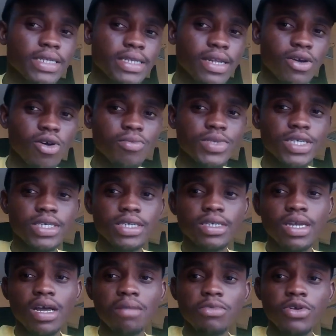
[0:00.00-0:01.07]
in the competition.
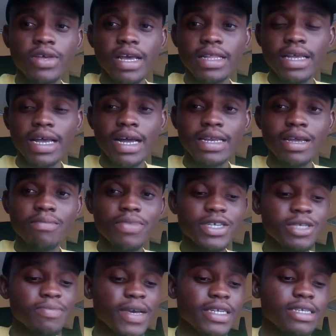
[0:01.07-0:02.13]
I'm looking at the Ghanaian
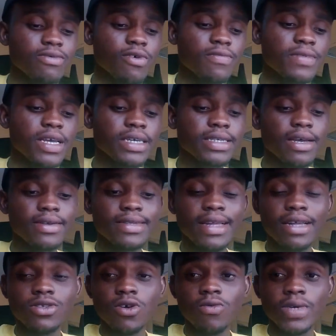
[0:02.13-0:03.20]
perspective of things. I'll
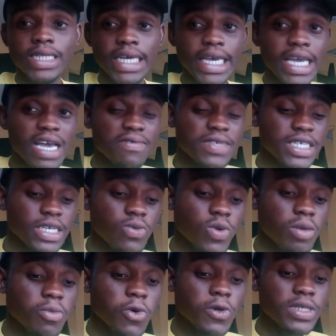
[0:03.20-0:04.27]
start off with AFC
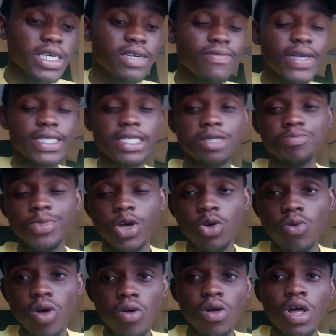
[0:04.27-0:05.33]
Wimbledon versus
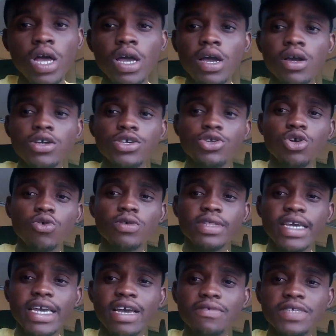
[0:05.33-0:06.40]
Millwall. You know,
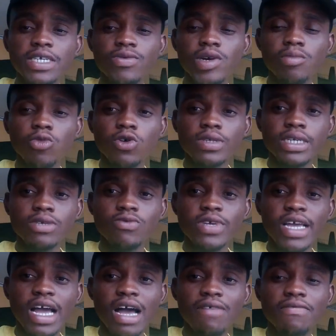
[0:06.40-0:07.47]
with AFC Wimbledon, we
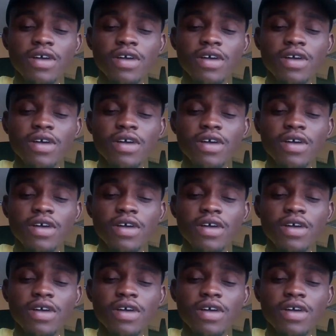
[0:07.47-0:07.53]
have